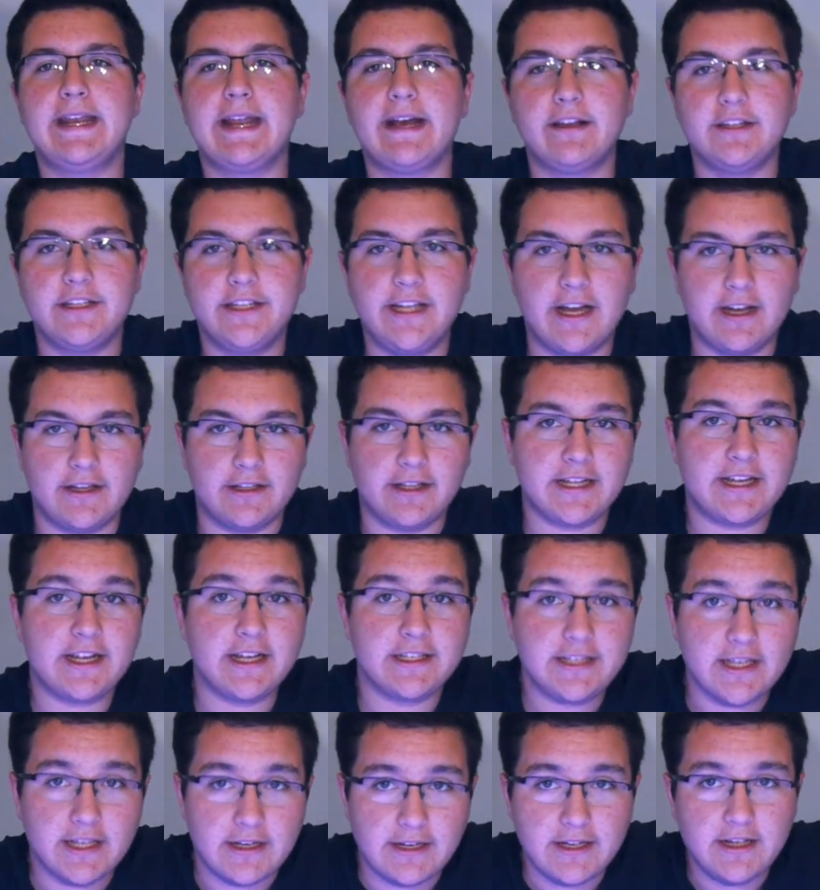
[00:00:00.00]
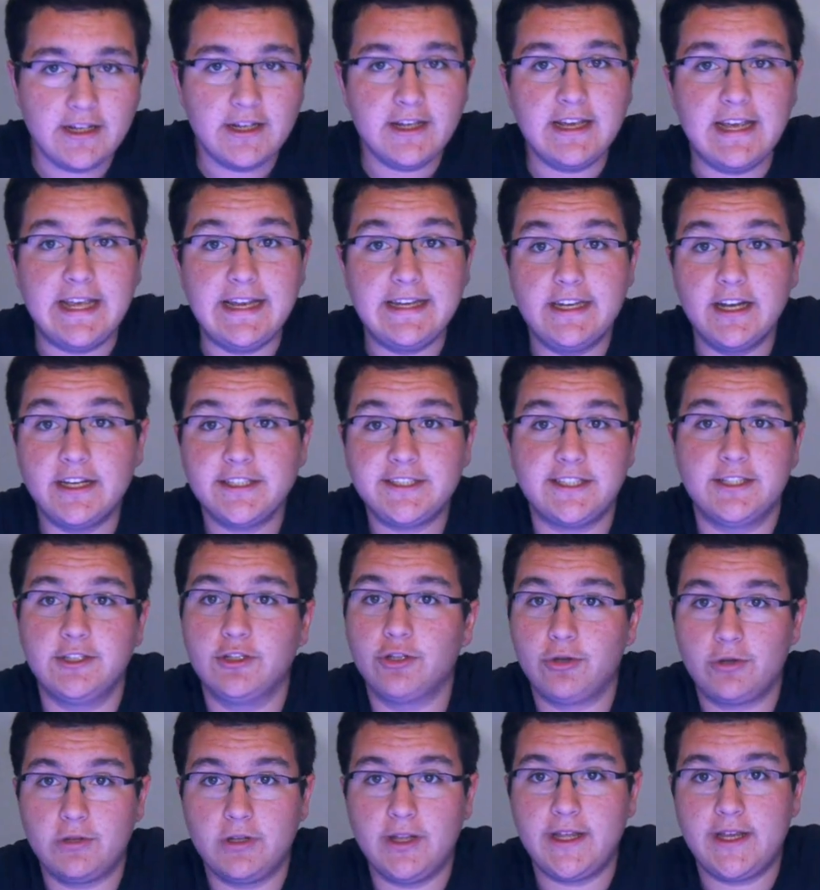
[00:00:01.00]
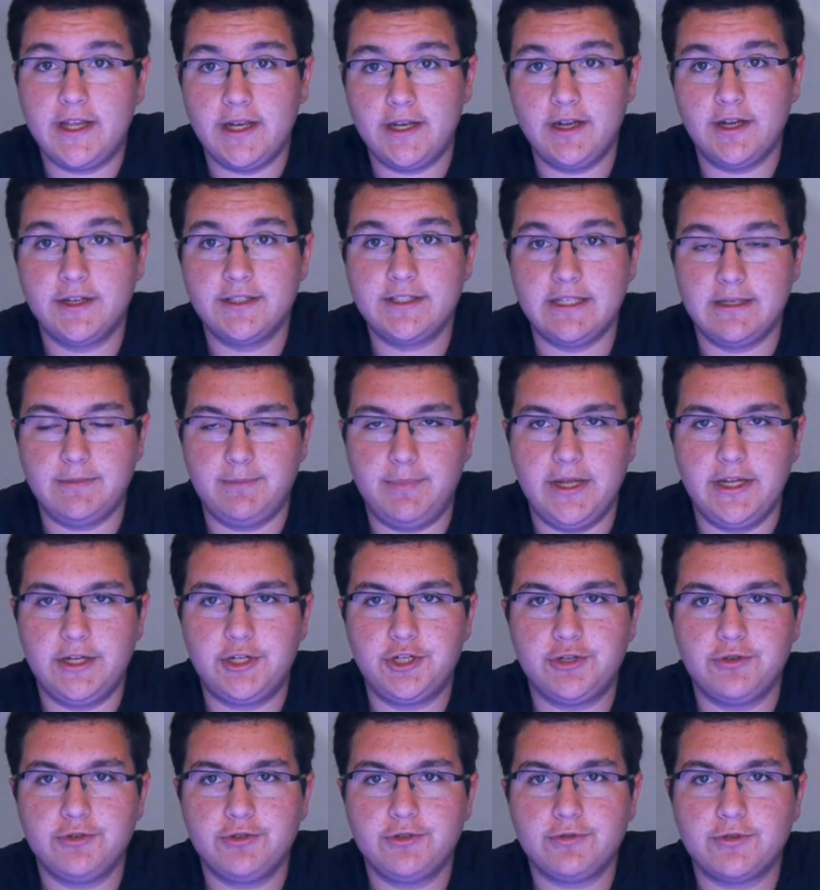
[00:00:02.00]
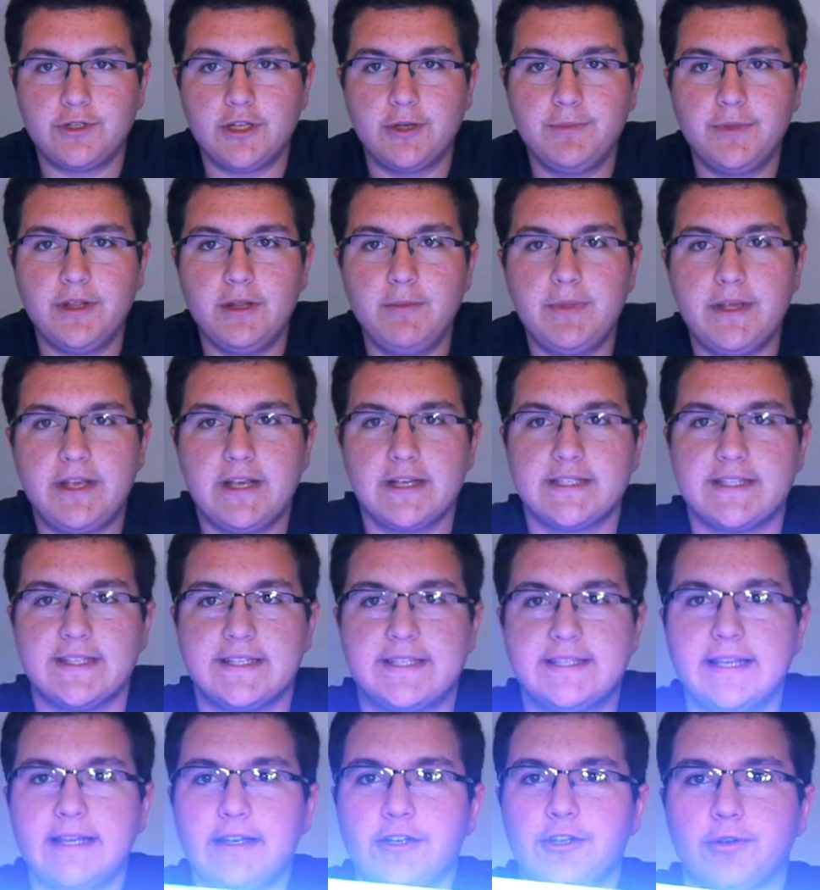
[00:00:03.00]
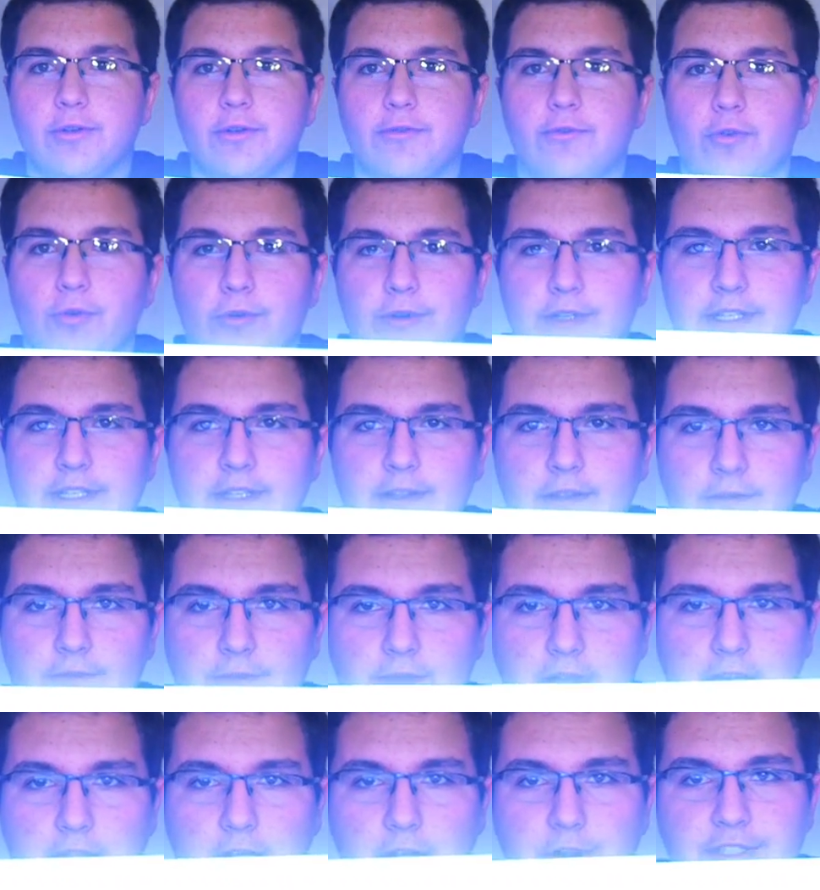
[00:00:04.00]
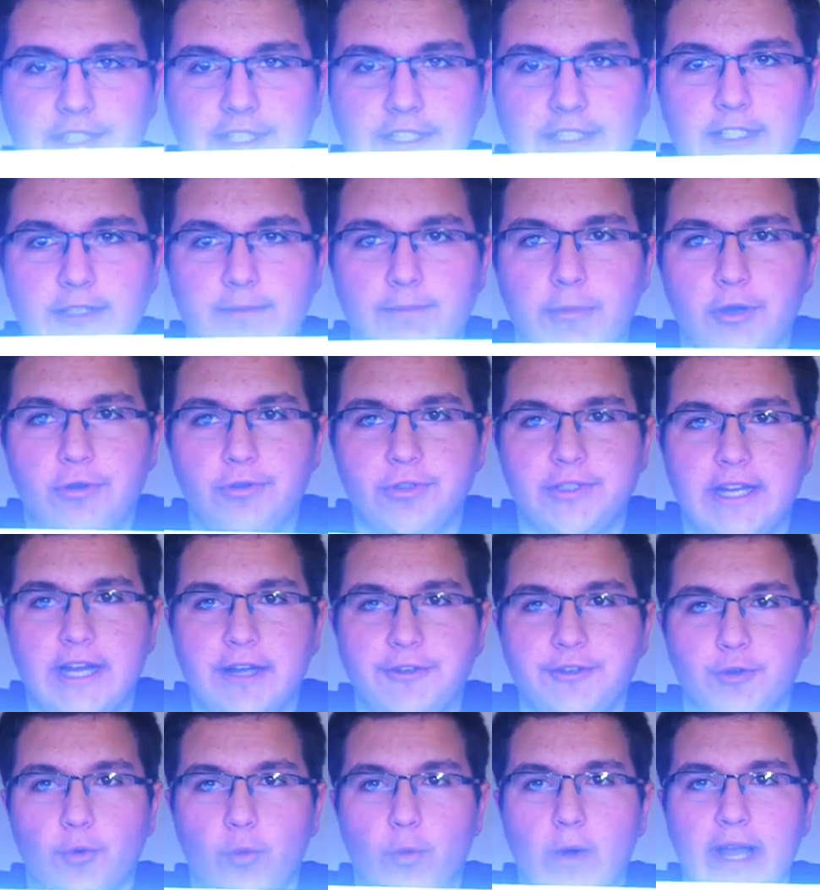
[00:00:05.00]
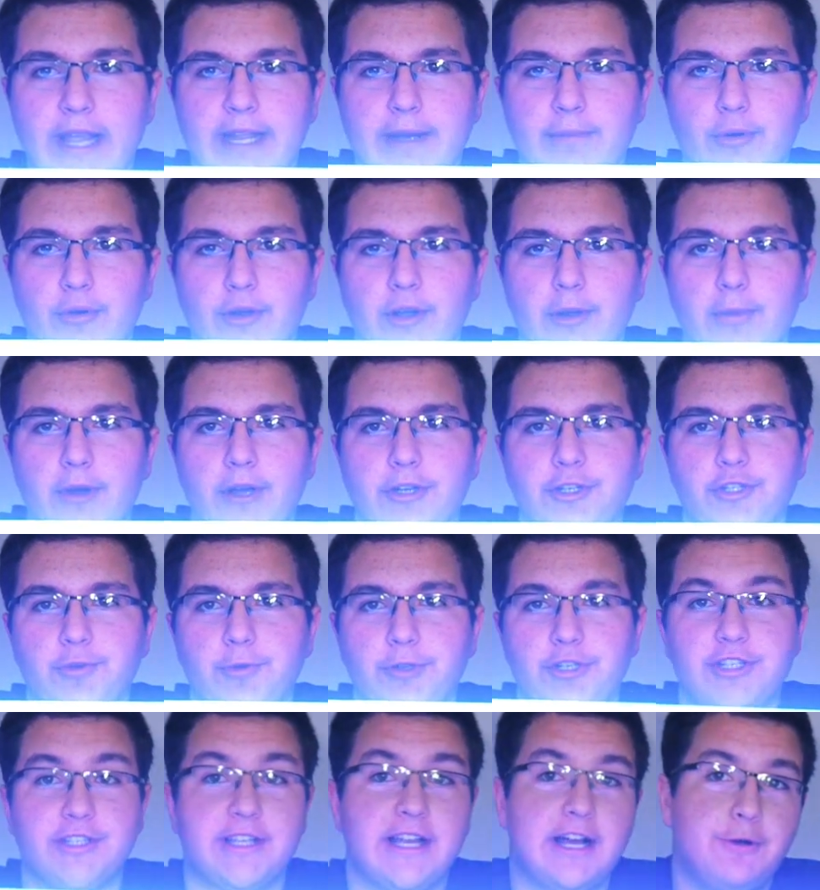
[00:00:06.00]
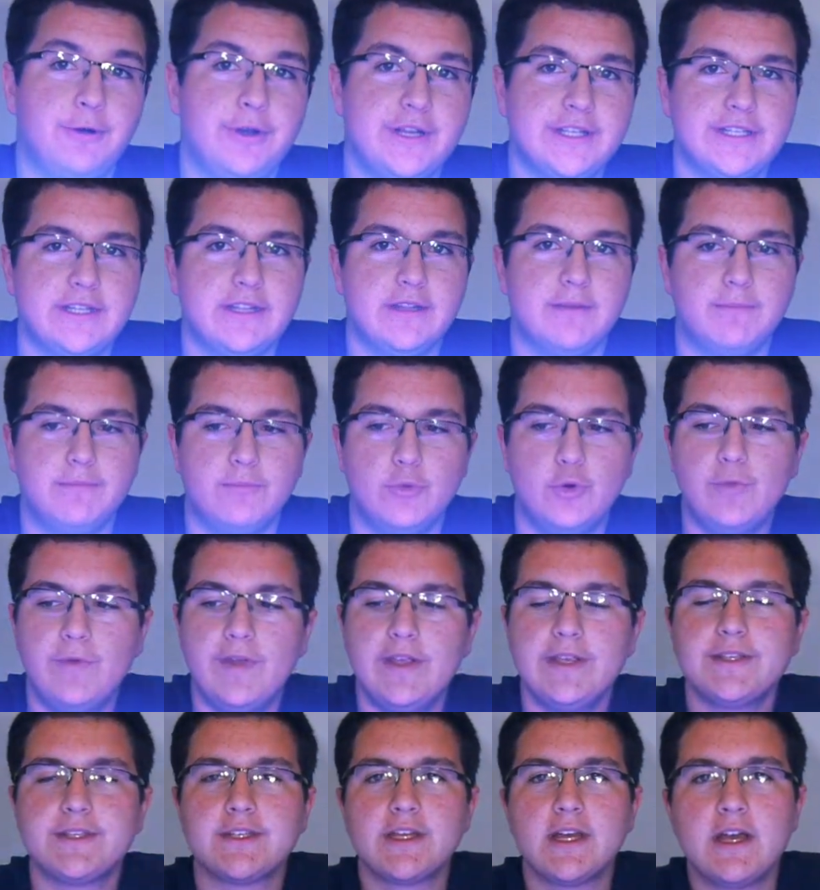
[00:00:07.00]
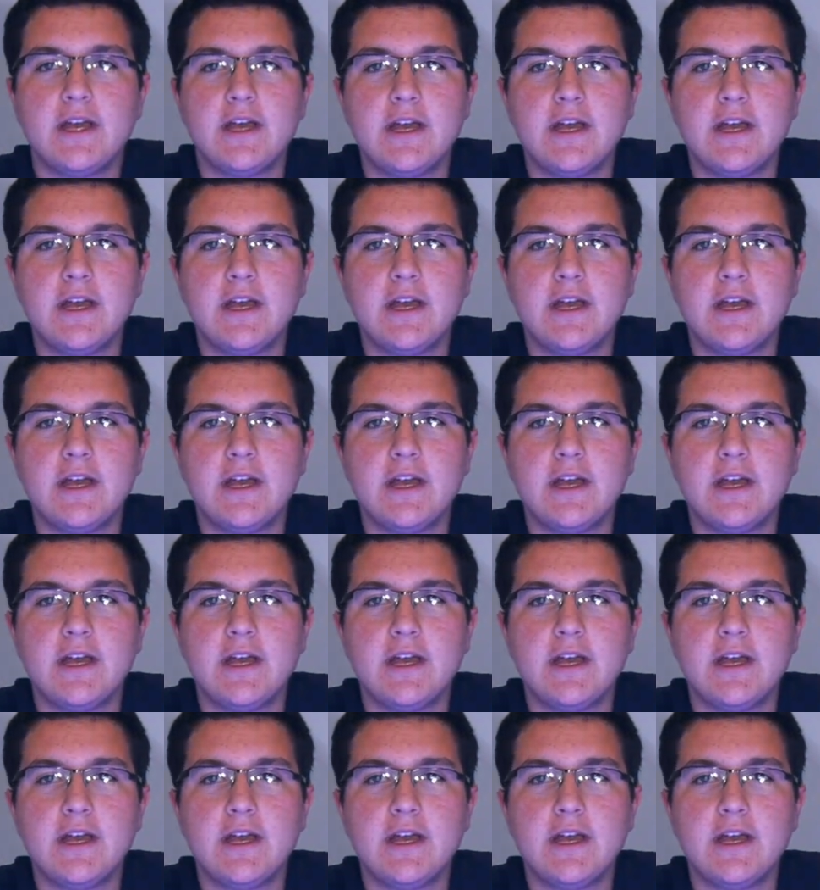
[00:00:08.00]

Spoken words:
Yeah, like I said, it doesn't look like it does in pictures or something, because the center, of course, in the video is exposed out to white pretty much, which is how it is in the movies.